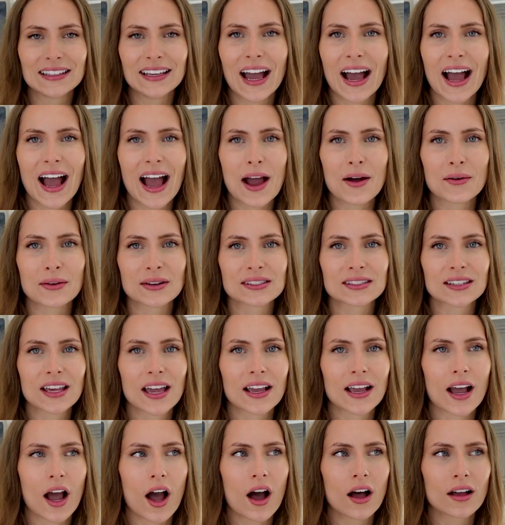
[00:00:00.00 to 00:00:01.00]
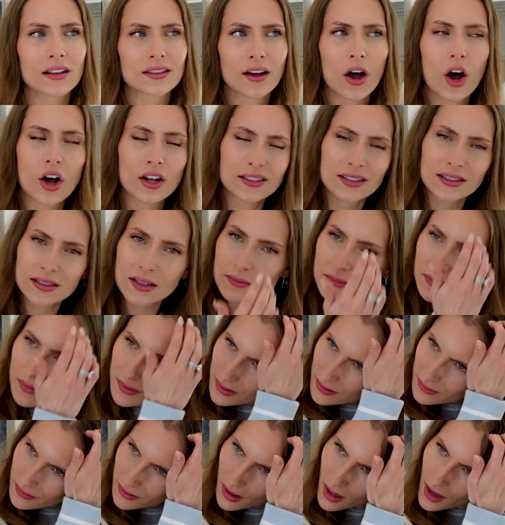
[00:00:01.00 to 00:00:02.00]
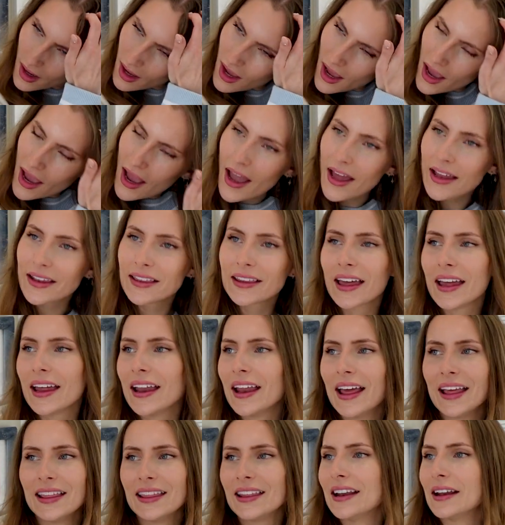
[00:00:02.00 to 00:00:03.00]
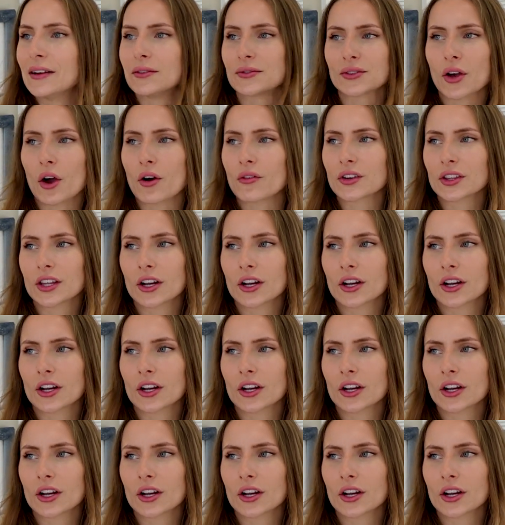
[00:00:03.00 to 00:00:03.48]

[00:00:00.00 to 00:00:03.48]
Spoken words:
Yeah, I was the autism, and then it was over.